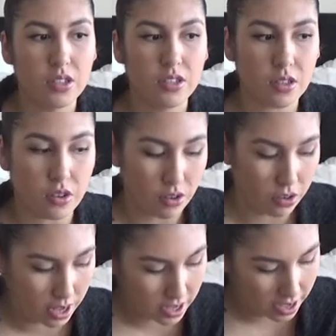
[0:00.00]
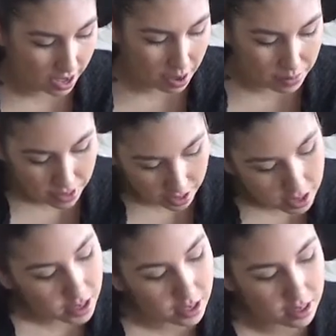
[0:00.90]
So yeah, I'm
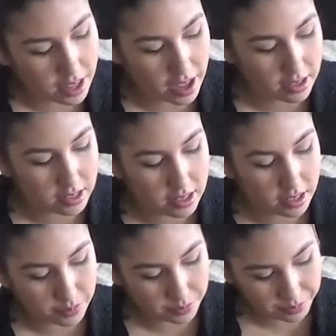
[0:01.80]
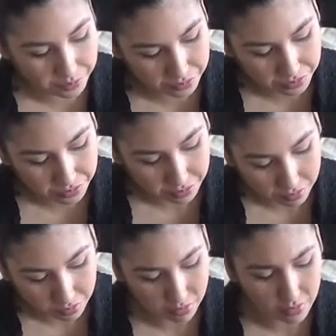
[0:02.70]
thinking that
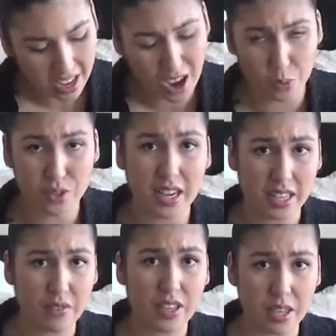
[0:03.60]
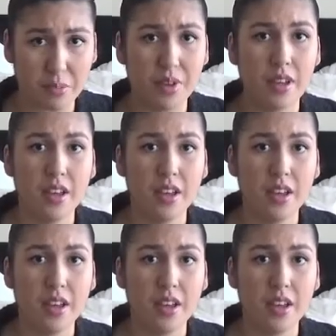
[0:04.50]
I will start giving him